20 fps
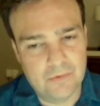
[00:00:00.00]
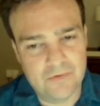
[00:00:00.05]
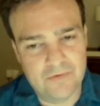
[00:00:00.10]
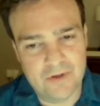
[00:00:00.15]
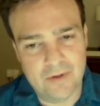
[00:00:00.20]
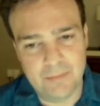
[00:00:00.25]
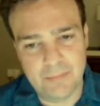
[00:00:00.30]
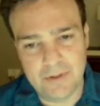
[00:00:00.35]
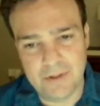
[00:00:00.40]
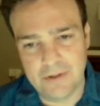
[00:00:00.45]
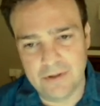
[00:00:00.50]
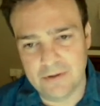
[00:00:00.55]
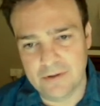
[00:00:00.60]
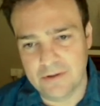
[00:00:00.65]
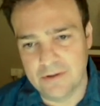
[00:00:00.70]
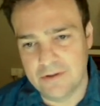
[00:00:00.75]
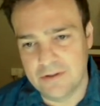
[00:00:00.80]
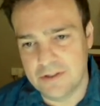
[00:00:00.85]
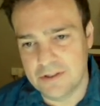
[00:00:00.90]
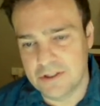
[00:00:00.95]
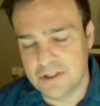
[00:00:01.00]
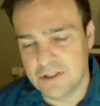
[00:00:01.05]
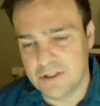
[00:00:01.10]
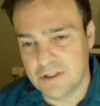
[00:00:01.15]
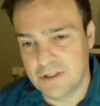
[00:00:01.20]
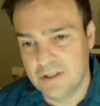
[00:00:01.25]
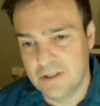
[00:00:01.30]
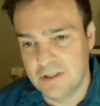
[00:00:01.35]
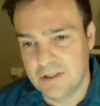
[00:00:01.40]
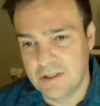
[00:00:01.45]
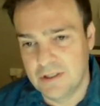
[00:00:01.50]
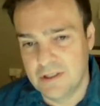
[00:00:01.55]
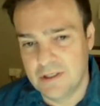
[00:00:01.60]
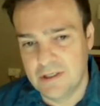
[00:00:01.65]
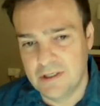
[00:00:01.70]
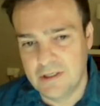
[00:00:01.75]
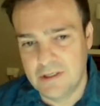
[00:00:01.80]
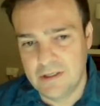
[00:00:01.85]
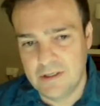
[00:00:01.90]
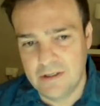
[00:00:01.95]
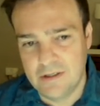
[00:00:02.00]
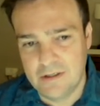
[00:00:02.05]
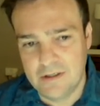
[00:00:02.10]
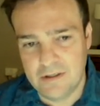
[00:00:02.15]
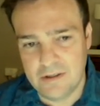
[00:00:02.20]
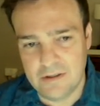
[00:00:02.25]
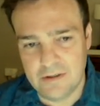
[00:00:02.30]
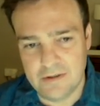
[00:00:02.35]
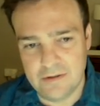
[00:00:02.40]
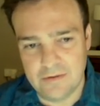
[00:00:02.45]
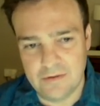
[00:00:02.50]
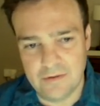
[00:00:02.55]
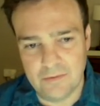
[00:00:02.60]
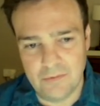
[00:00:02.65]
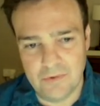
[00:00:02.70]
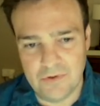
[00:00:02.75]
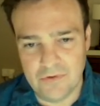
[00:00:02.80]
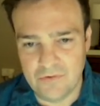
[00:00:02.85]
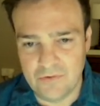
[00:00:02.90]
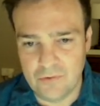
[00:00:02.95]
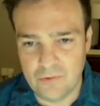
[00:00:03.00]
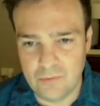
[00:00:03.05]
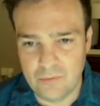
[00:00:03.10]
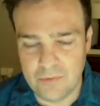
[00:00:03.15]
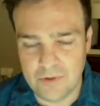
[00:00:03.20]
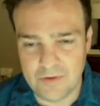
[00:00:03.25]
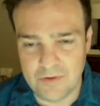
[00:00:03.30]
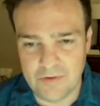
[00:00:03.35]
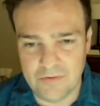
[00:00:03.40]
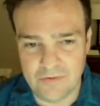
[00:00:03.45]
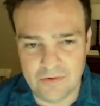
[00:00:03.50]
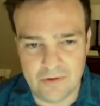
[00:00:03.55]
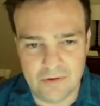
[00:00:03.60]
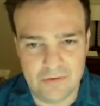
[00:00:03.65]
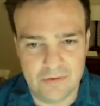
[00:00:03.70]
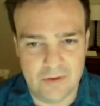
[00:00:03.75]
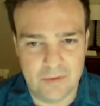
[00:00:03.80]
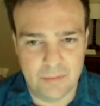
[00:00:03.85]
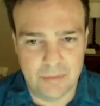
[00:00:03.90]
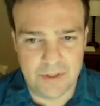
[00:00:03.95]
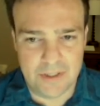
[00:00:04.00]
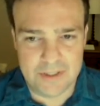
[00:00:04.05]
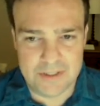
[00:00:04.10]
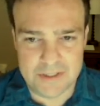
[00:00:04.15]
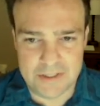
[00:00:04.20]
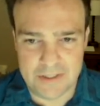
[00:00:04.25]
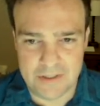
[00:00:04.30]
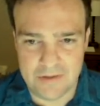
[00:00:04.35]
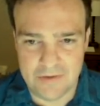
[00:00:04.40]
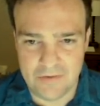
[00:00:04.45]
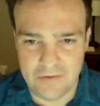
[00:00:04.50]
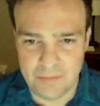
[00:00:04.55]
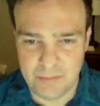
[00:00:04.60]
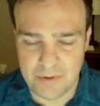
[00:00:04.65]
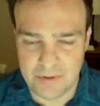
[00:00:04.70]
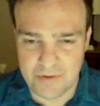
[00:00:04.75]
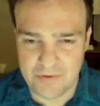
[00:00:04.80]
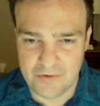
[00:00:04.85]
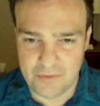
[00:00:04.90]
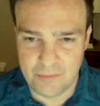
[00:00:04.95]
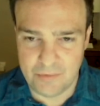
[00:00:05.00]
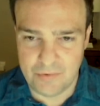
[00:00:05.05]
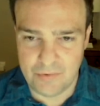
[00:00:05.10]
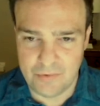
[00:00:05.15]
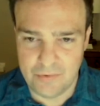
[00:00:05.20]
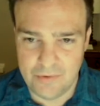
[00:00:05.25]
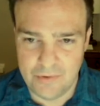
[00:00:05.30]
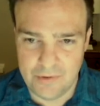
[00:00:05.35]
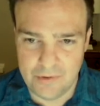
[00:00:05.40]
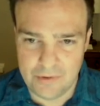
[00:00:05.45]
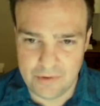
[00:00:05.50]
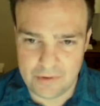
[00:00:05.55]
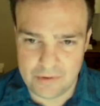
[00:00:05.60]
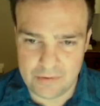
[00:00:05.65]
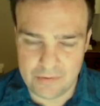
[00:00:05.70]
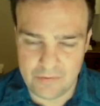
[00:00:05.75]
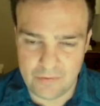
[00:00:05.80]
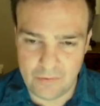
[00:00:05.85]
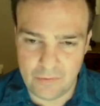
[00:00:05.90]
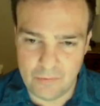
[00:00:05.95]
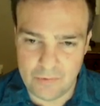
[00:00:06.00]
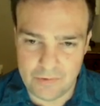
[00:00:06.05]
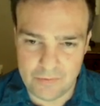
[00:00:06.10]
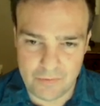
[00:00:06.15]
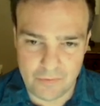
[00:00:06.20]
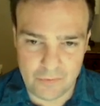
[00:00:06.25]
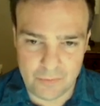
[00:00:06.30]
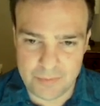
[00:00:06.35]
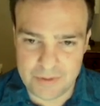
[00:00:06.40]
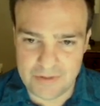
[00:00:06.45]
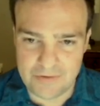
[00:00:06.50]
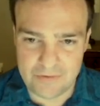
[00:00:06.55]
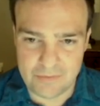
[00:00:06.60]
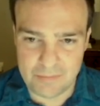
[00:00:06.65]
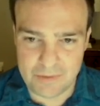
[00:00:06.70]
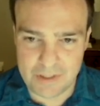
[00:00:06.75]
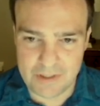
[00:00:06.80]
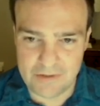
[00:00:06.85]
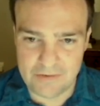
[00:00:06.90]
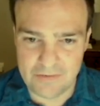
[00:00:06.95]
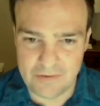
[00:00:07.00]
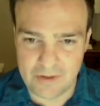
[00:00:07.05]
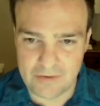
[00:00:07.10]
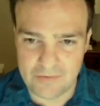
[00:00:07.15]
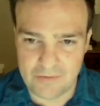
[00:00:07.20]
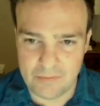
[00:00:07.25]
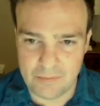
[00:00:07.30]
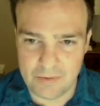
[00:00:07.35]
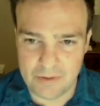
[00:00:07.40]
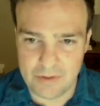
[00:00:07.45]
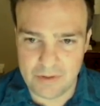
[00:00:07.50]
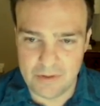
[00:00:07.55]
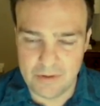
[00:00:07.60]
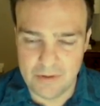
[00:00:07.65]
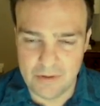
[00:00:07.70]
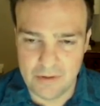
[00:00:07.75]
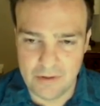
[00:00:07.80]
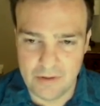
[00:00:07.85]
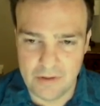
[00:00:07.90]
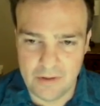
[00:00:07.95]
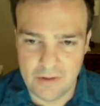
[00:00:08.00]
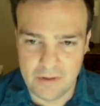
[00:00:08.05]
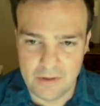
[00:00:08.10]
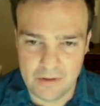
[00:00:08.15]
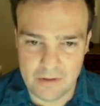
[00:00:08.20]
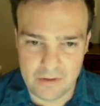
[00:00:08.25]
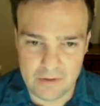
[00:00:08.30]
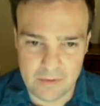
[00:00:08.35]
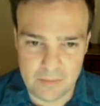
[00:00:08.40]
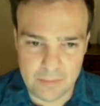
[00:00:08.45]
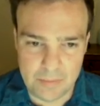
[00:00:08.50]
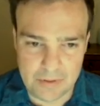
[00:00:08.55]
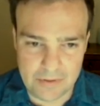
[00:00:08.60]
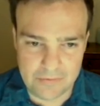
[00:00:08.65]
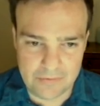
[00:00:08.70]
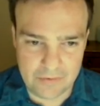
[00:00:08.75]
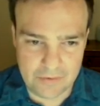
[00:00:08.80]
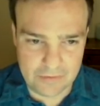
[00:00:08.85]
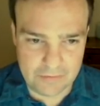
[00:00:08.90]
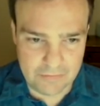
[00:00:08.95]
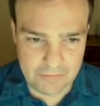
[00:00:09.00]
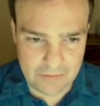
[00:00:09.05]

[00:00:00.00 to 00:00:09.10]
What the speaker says: by our condition that we assumed at the start that branching is possible. So one of those p sub k's has to be positive.